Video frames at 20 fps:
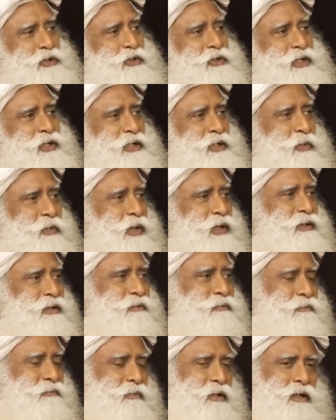other one.
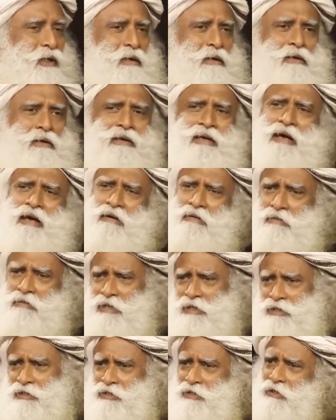Now
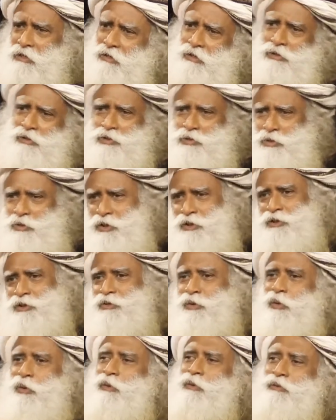he struggles to
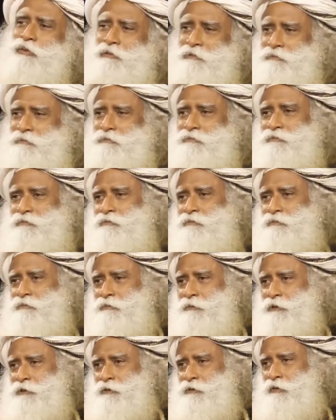control.
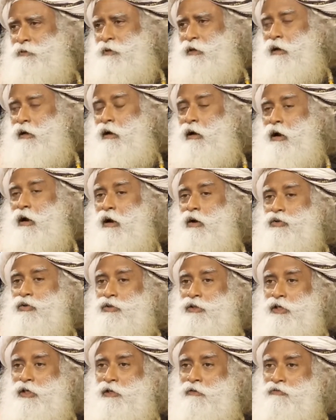How
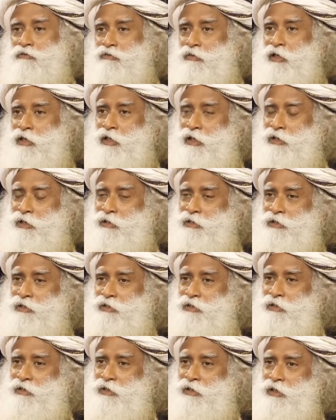skillful he
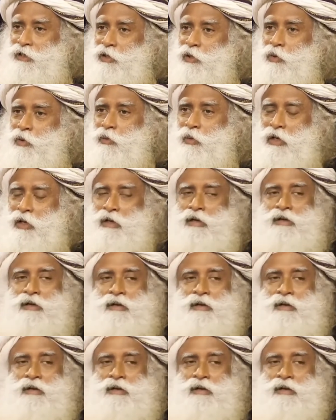is will